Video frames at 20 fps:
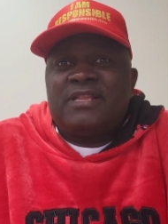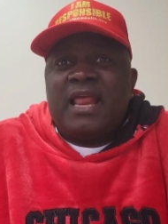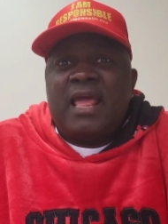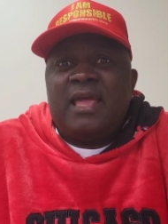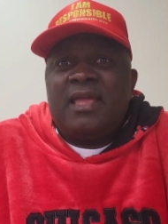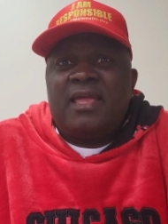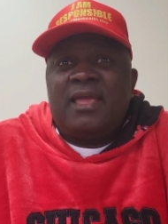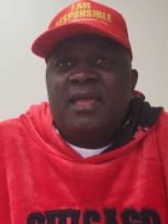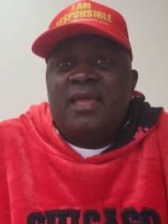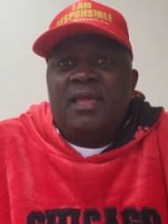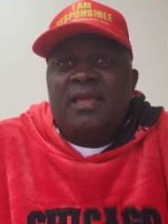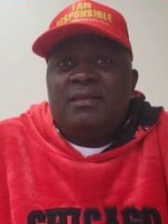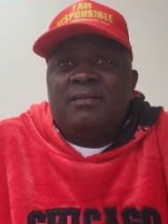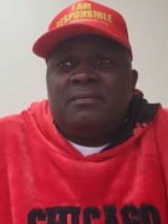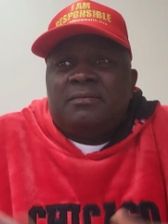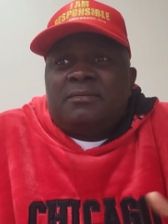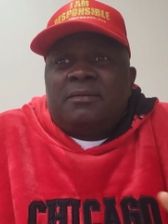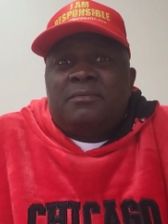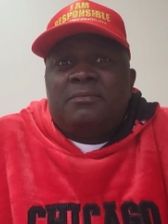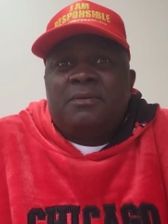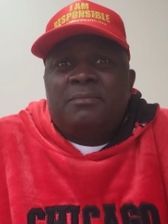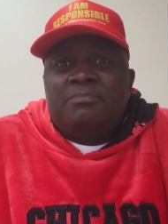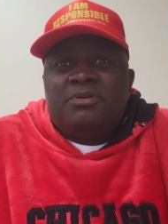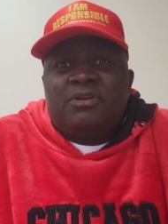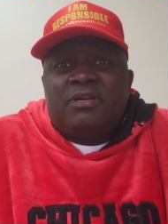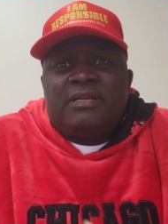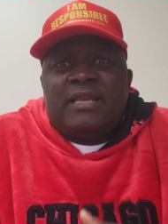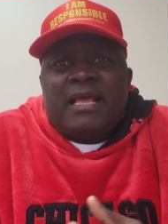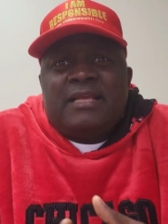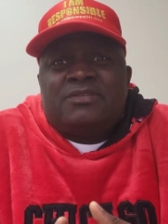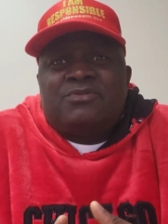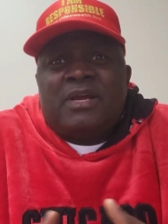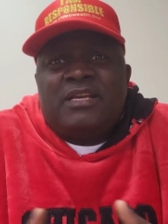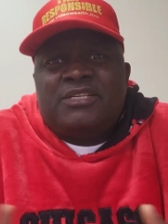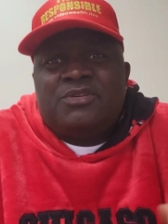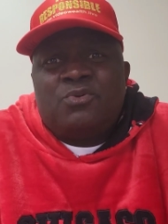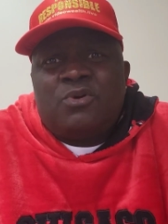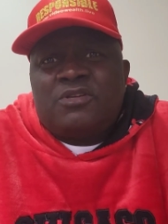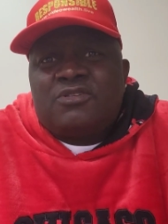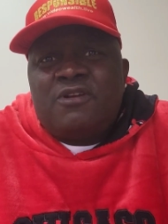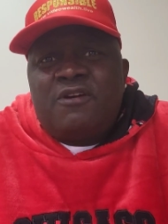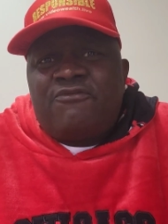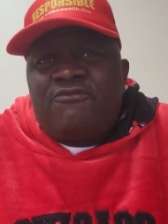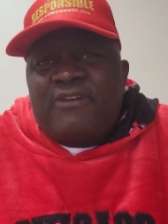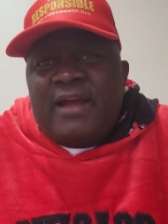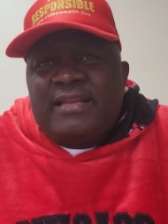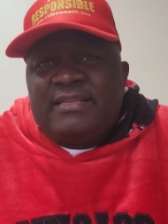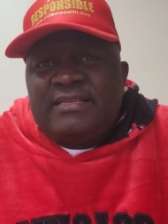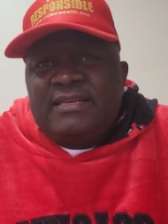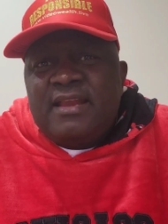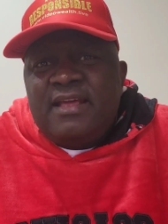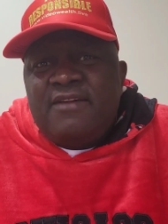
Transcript: like, because that's why she was not fighting